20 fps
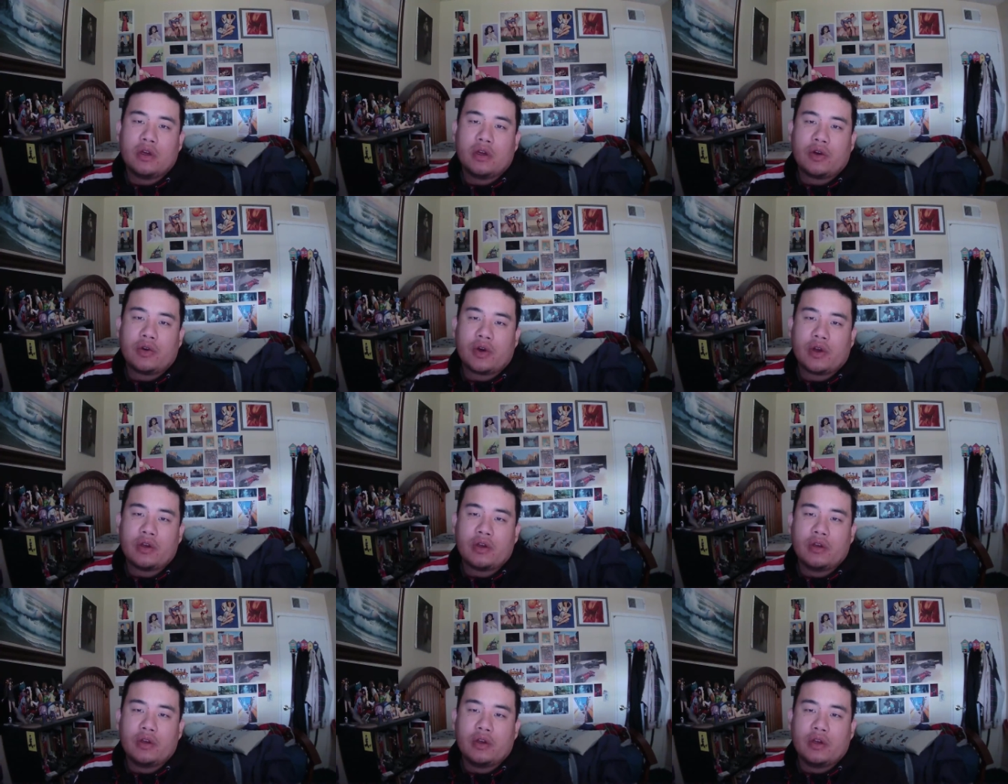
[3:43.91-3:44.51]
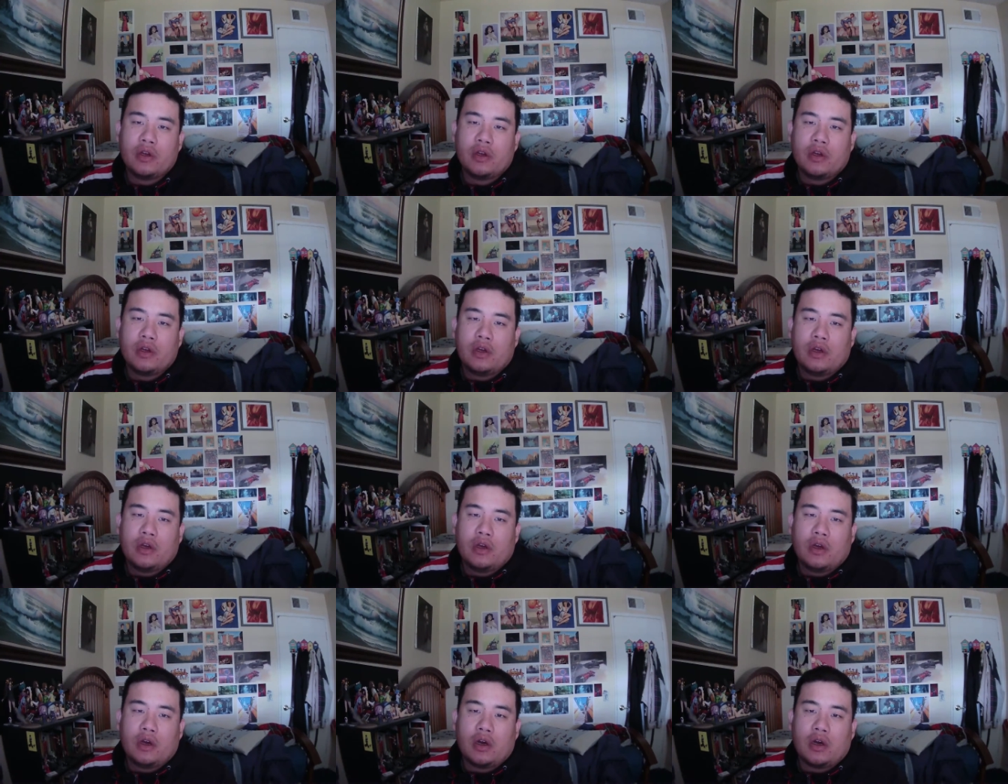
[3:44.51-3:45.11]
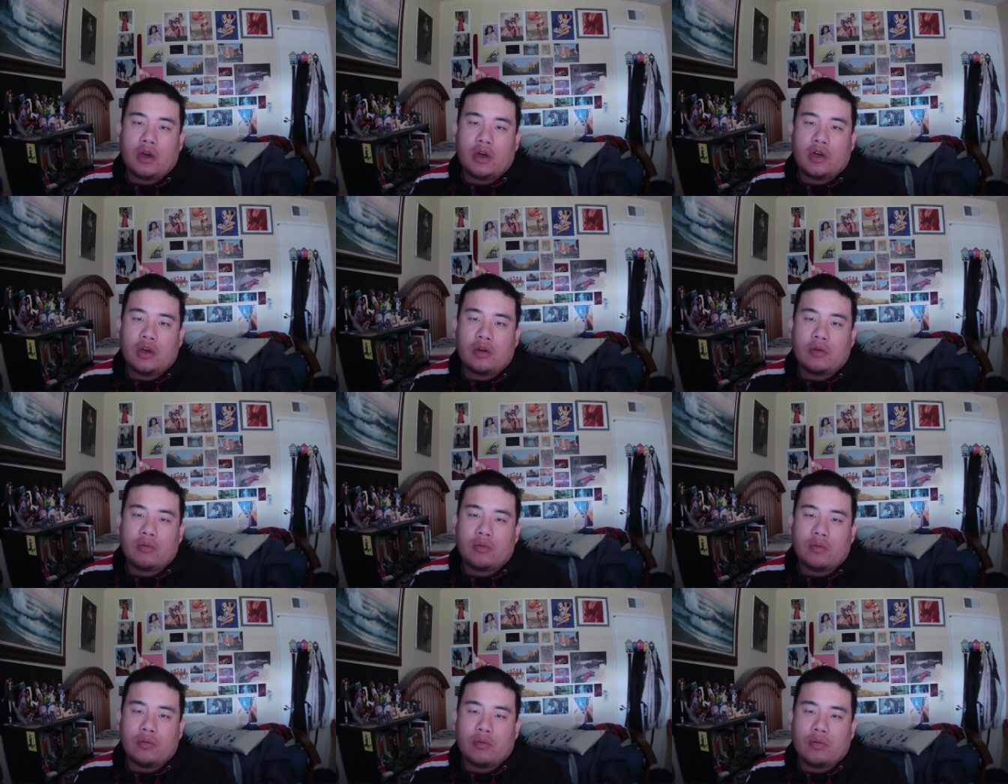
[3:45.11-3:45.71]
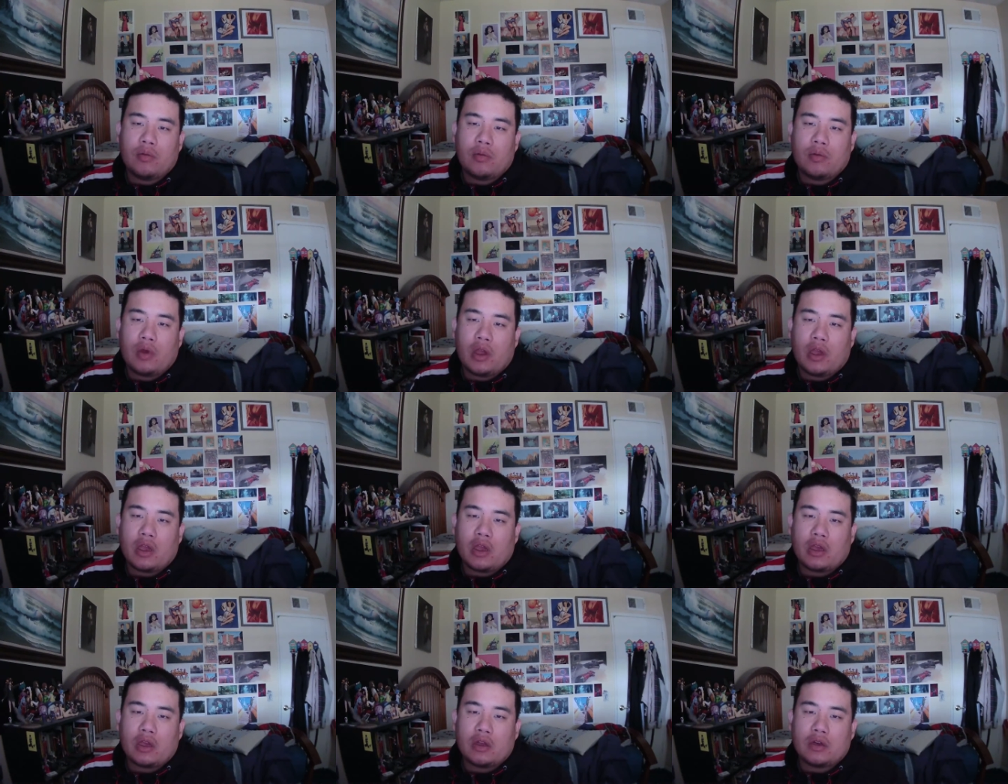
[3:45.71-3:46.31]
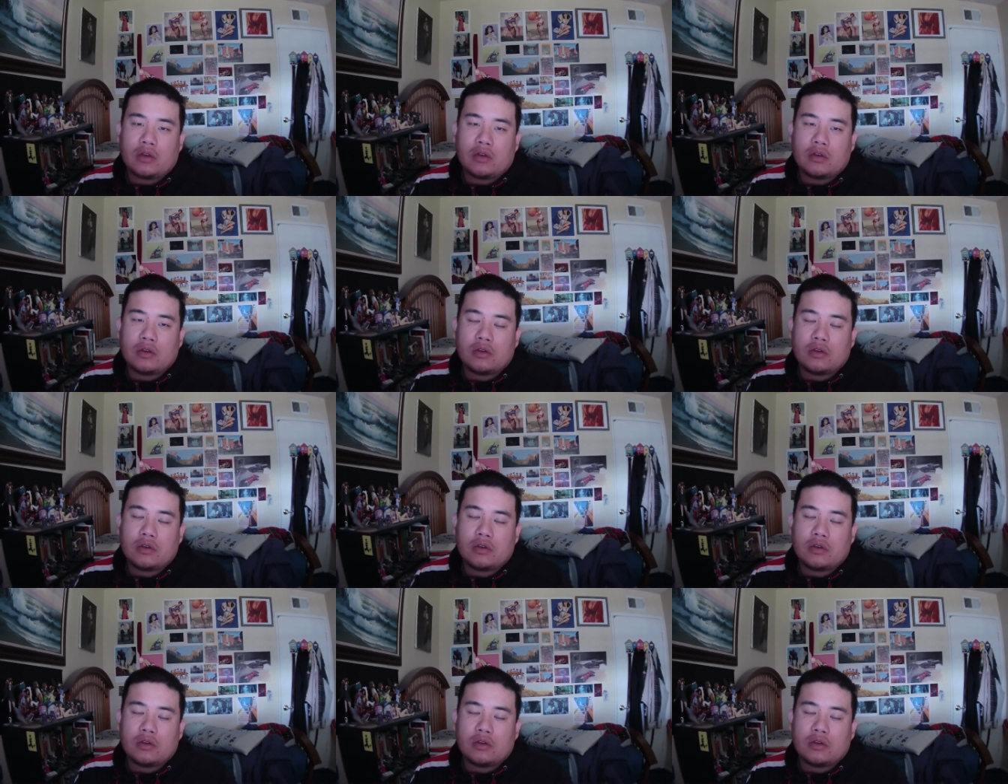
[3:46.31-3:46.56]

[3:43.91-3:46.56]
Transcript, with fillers: right? Um, and